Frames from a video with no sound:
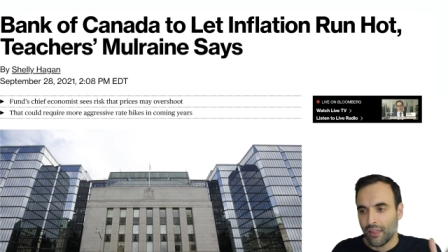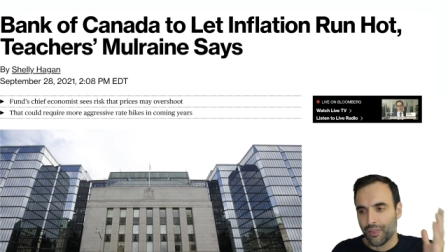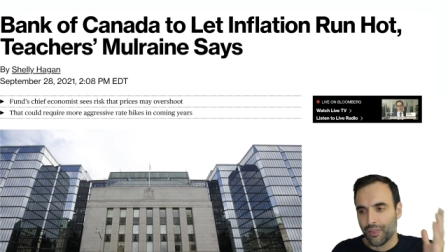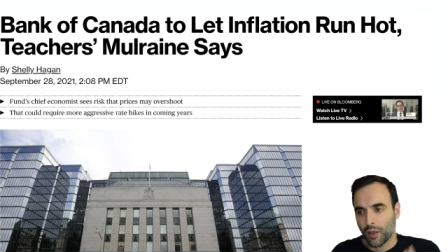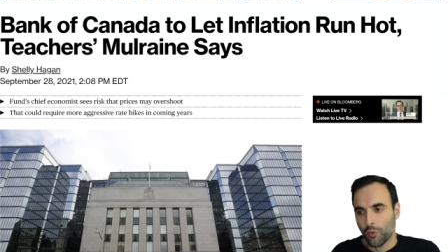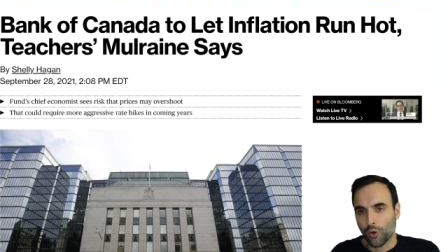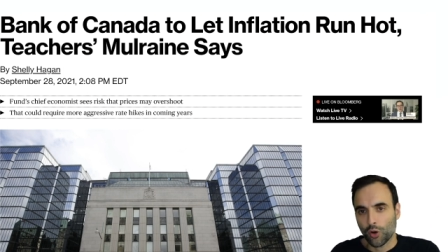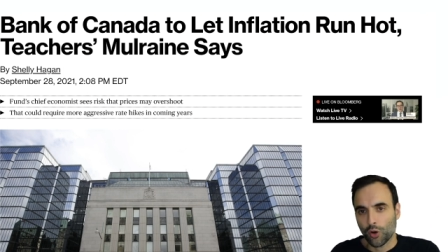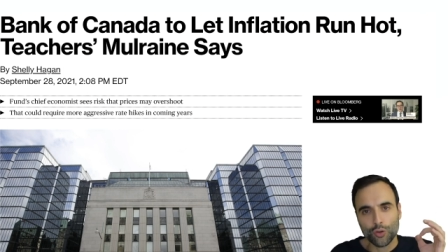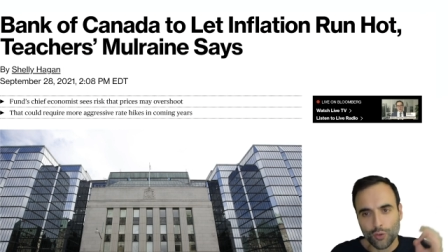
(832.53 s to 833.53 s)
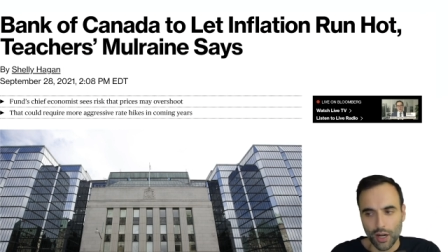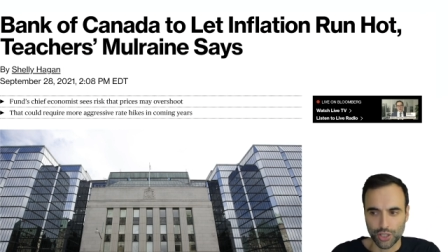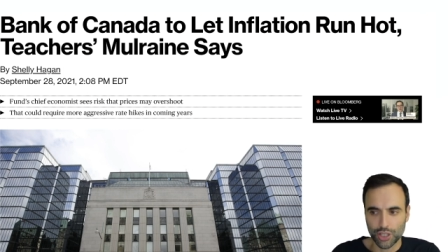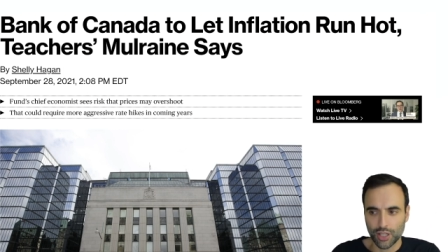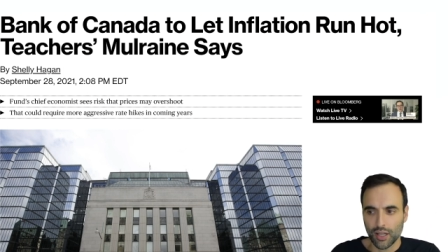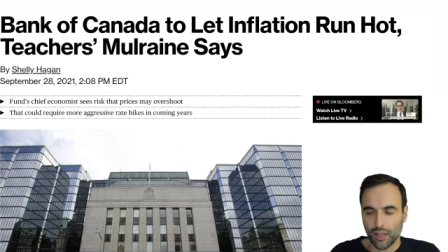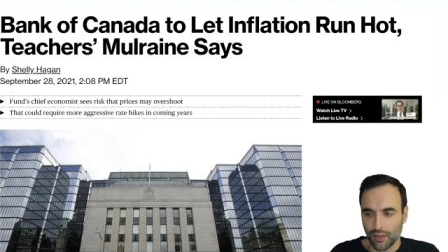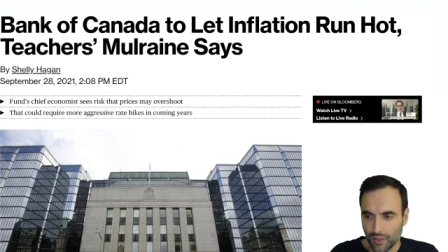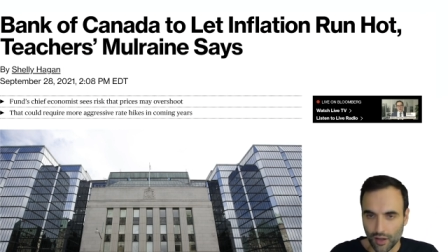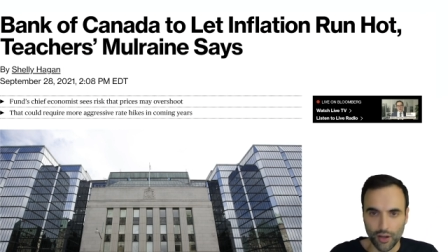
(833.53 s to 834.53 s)
that they will crush
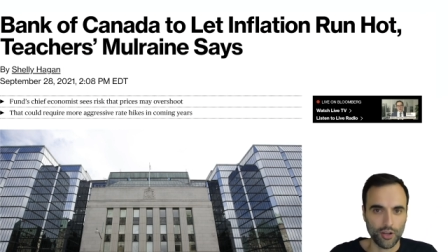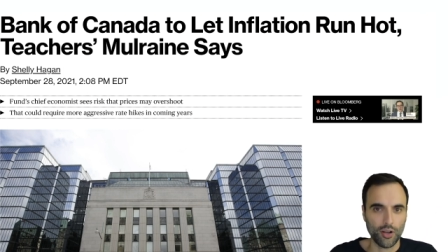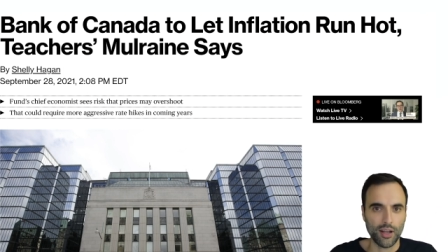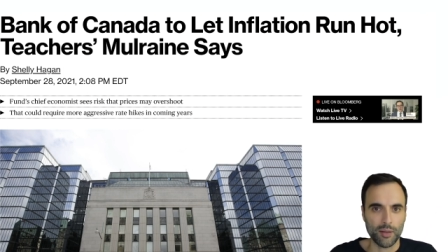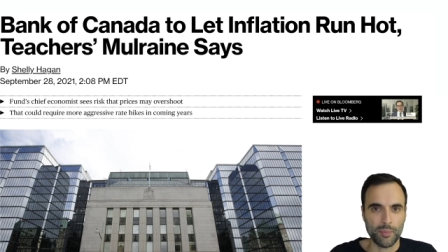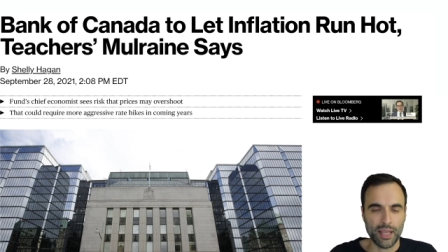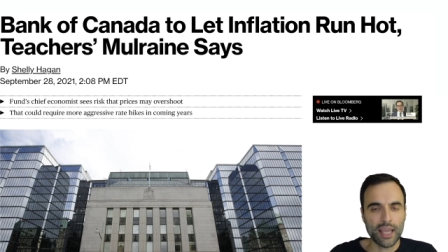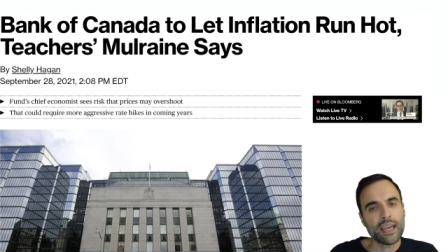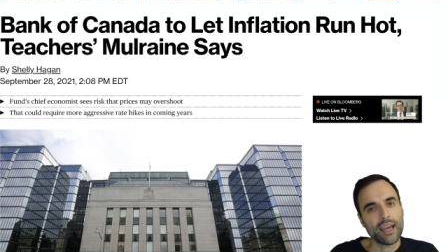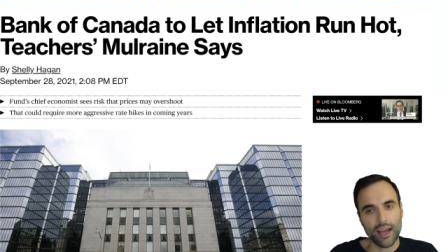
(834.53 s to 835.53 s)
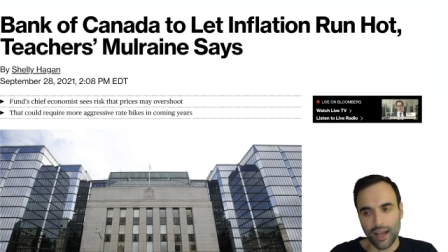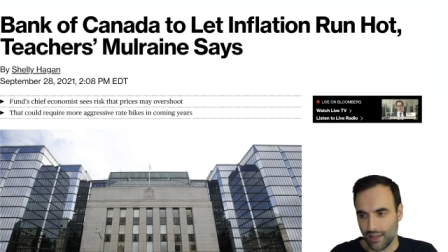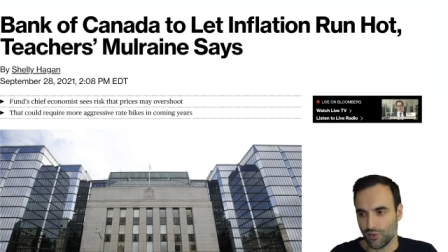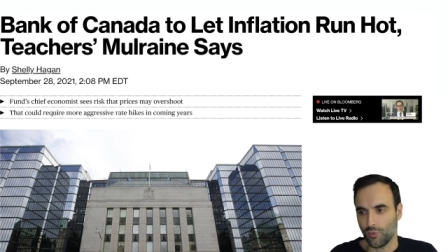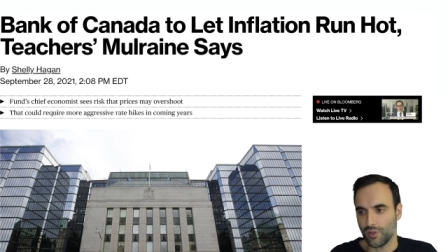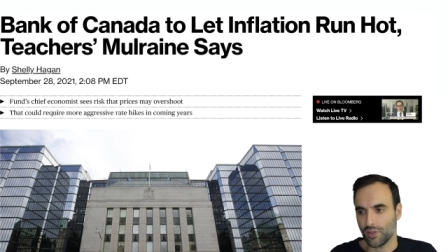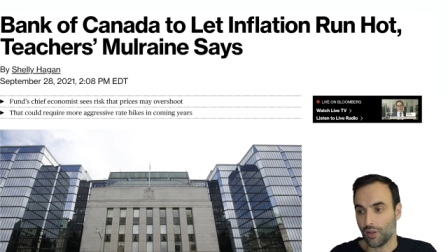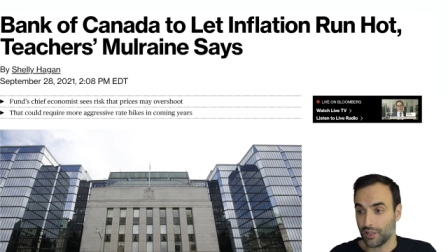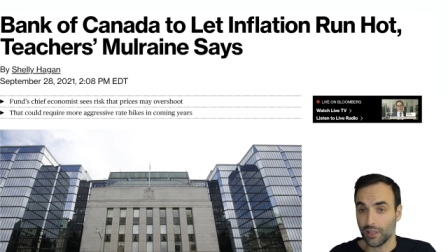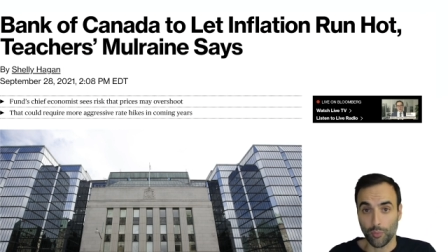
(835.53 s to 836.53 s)
the economy as a result and the